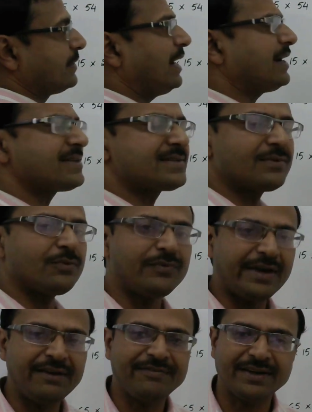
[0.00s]
Let us
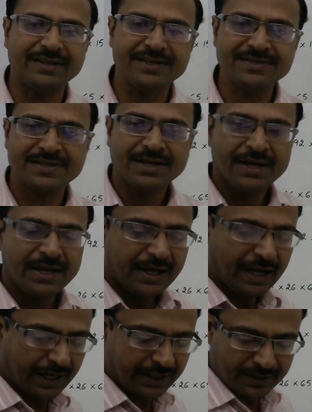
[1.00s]
verify this
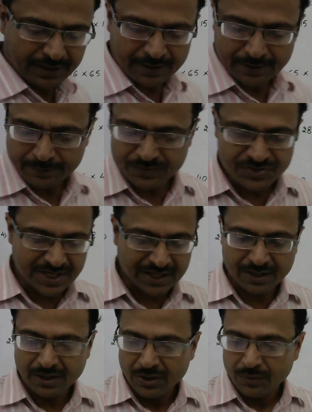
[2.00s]
and
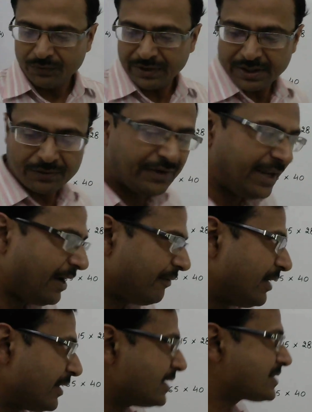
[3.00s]
check whether we have
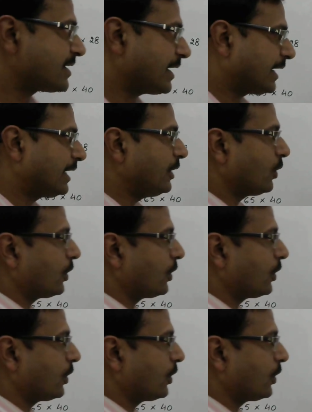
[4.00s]
done this correctly or